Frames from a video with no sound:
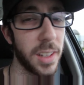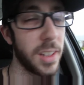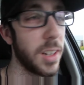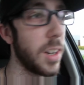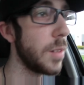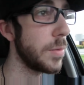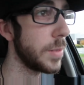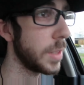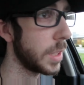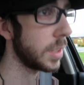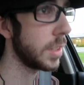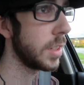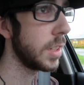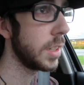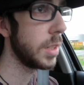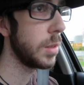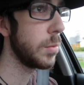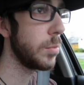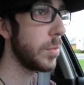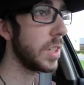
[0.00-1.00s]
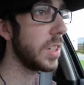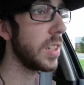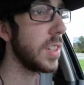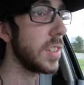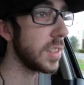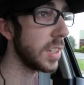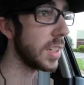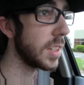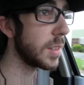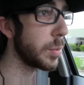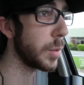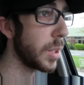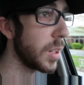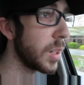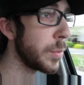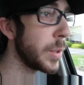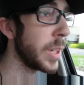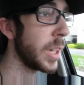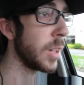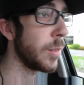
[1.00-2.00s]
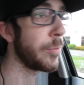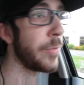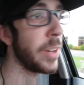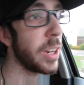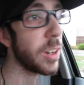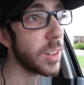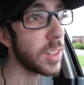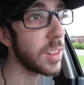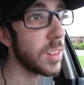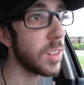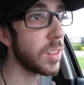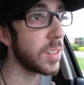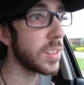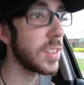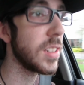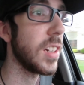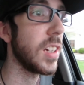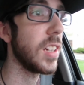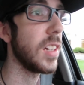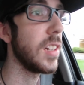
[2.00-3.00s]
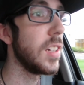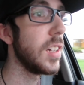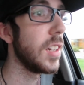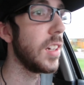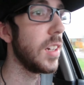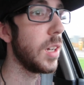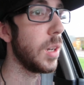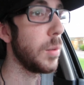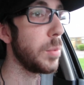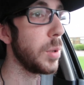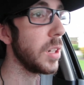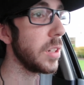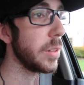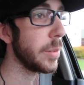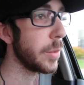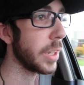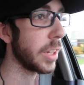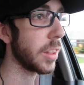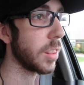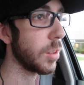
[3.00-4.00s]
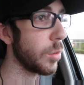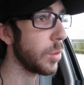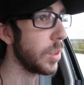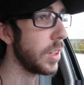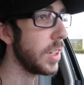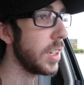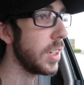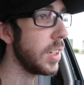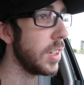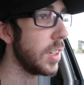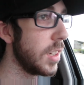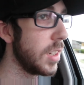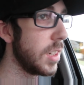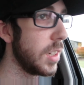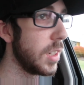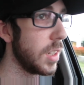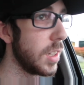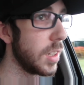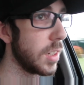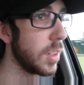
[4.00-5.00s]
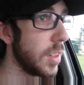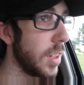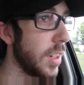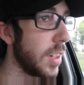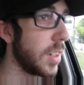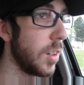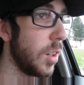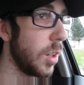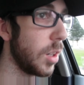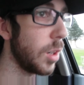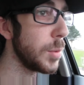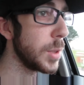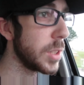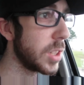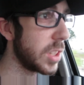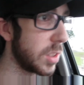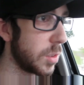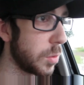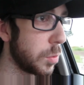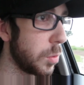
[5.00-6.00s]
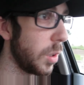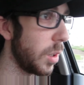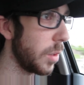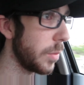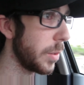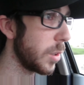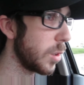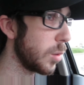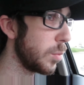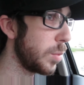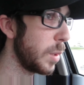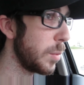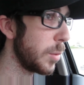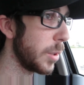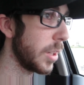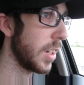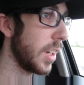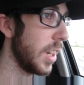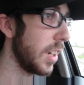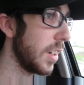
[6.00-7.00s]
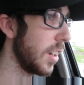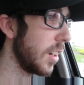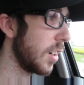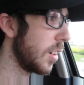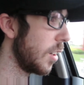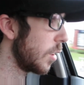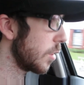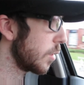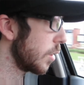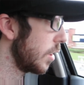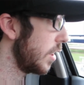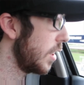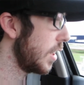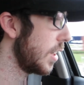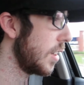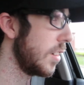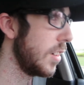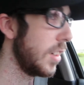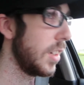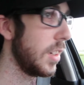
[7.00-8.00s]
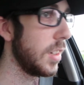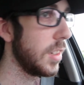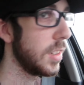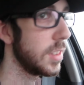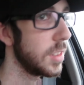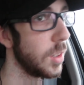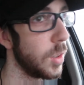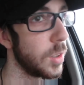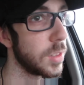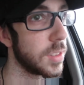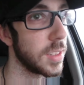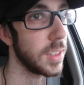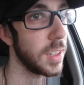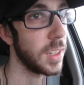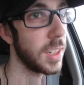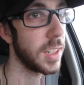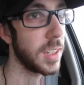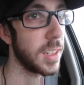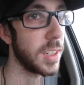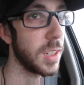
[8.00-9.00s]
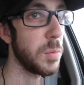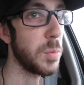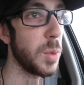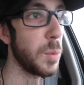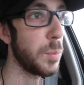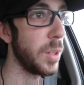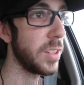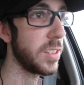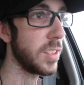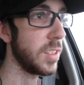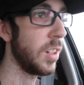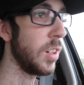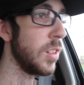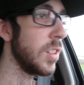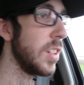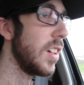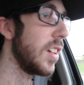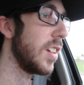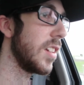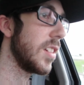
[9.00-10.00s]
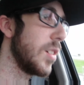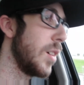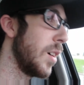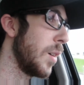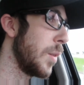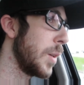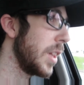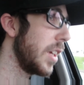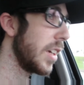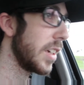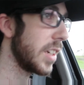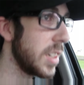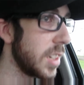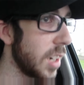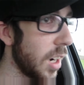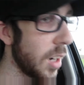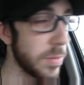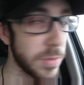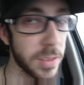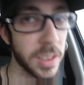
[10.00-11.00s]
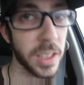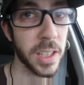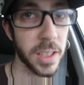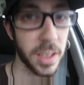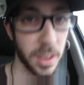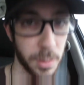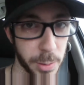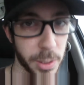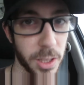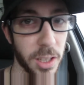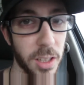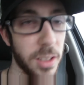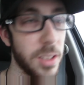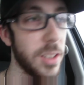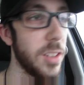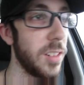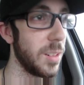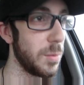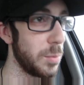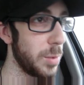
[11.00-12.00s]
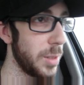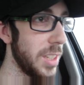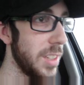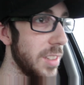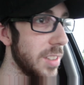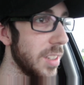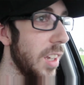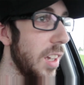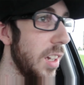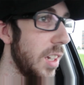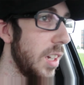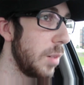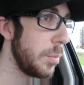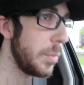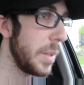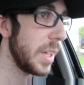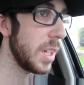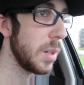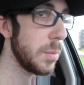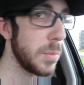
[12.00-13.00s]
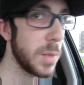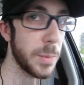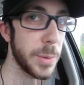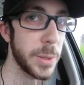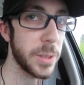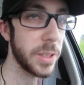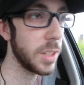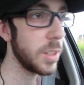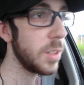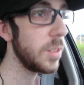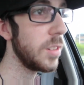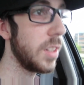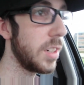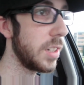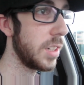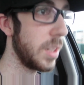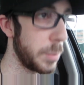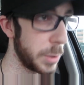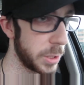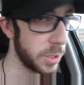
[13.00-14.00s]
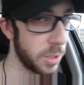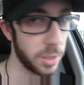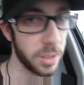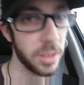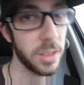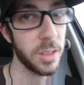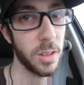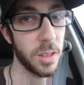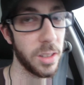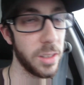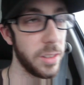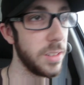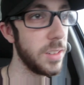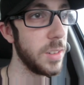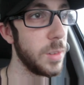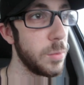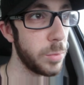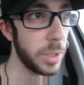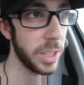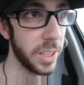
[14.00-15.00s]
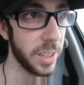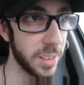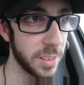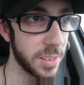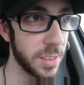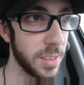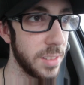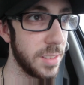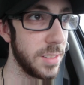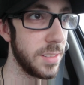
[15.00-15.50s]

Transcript: a coffee because it's been gonna be a very long night. Apparently we got three, like almost 1,200 people that can't take calls right now. So it's like gonna be busy all night. So I would like a coffee and a double chocolate donut, please. A medium double single and a double chocolate donut, please.